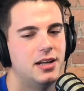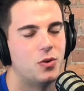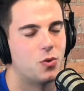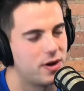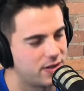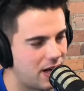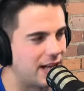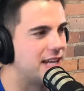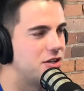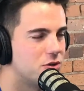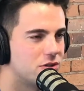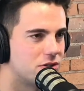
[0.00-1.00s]
where I get
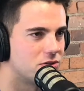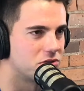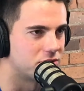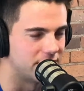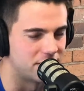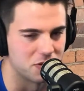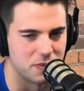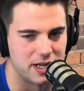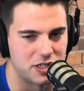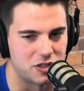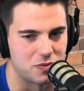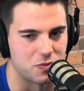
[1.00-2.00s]
into a social
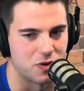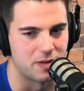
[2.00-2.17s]
situation where